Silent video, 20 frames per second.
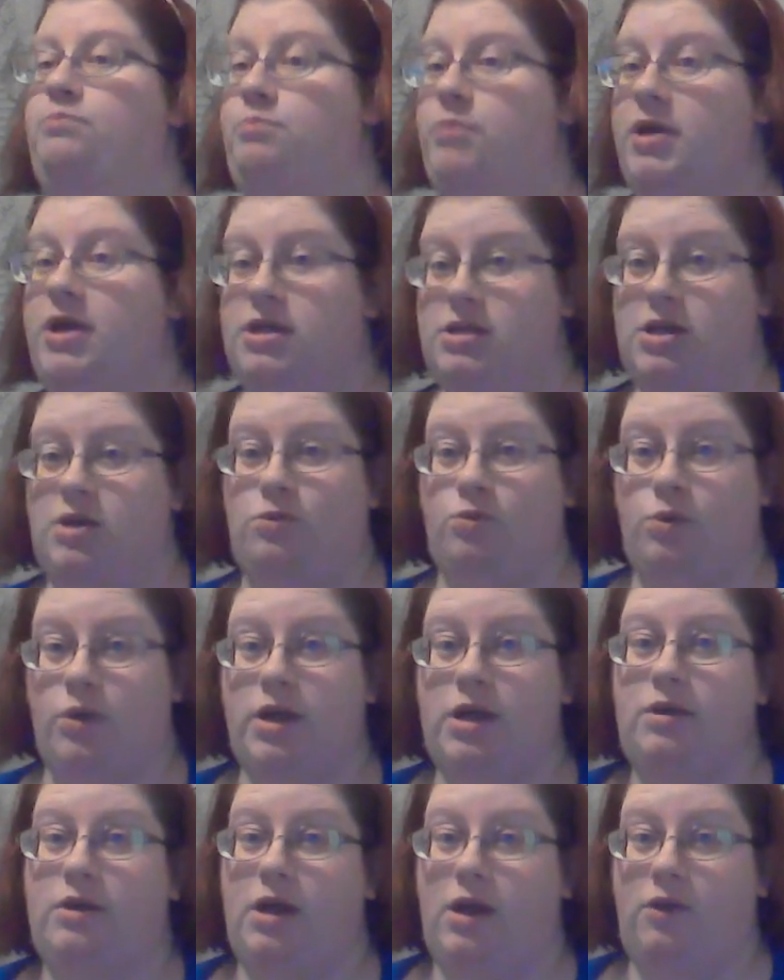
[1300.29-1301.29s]
because I
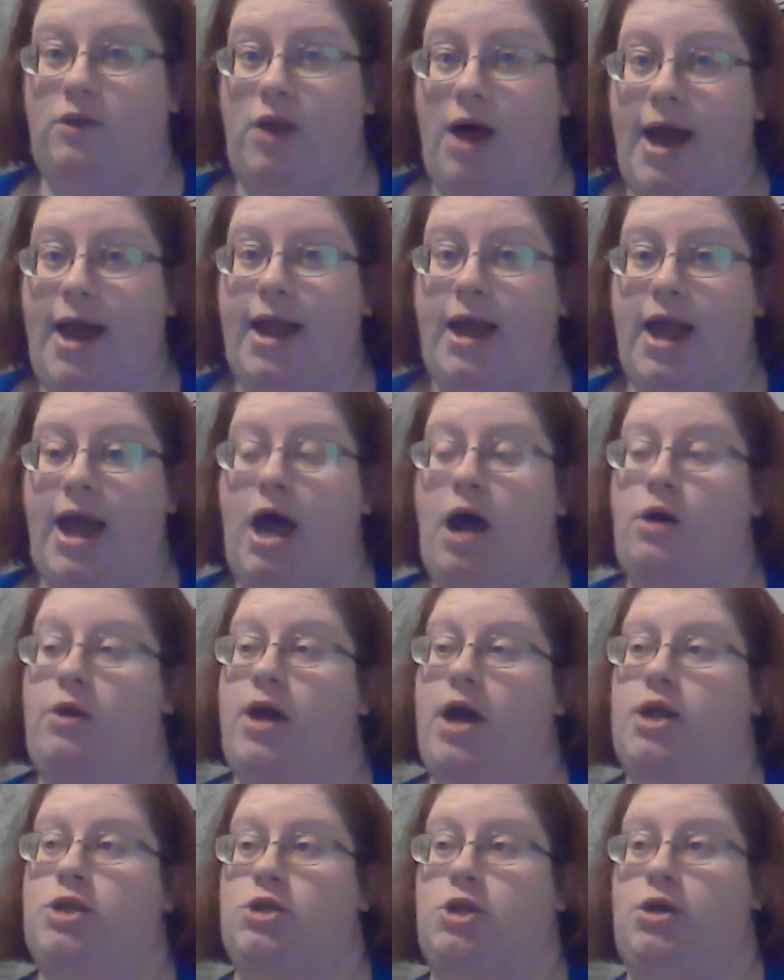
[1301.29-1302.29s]
really like how
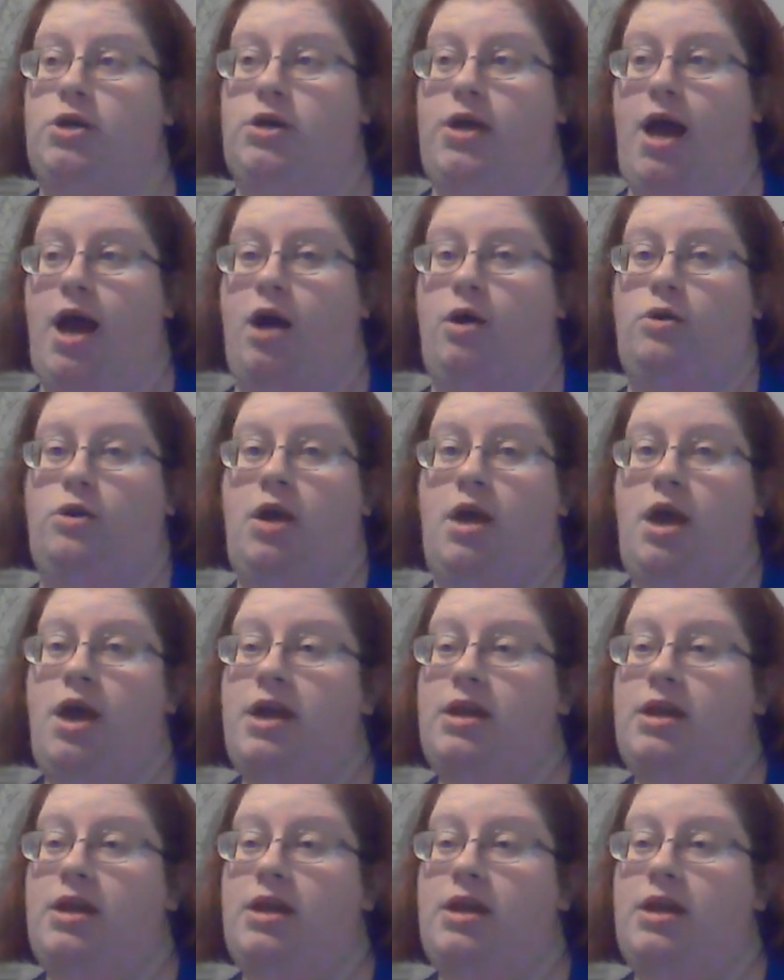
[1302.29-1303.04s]
that turned out.